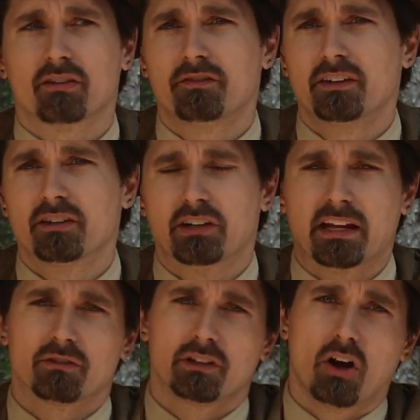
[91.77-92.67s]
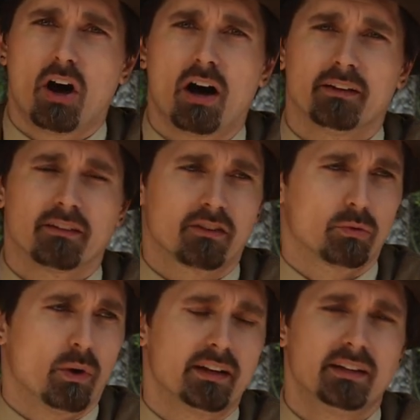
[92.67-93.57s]
Our feet are getting really hot and
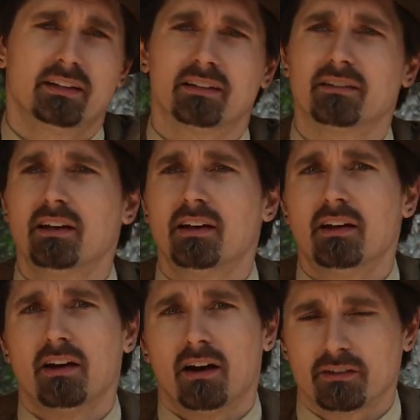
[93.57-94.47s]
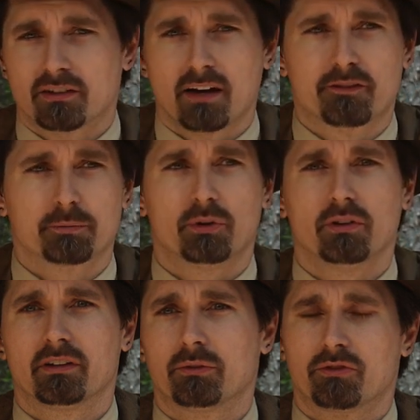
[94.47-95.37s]
sweaty and
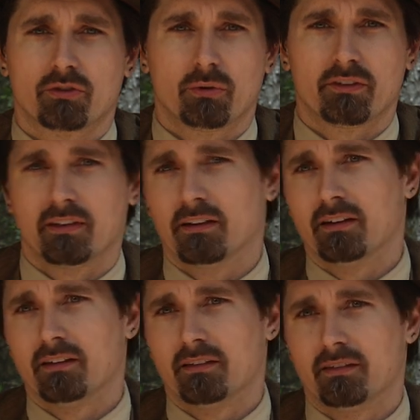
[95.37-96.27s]
uncomfortable, and it was just always the